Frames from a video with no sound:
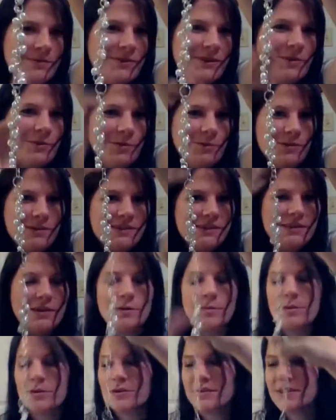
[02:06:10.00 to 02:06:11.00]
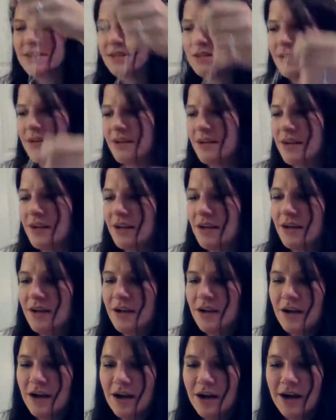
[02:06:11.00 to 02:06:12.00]
one if anyone wants a long pearl.
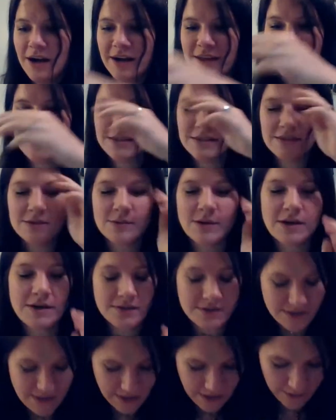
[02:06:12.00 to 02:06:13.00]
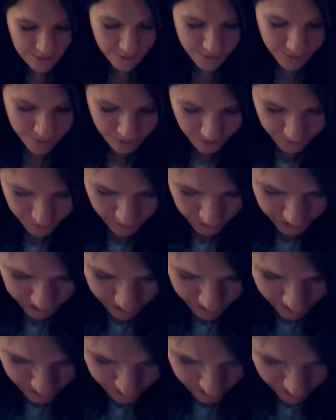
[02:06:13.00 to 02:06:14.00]
All right, this is what I was yelling for you for.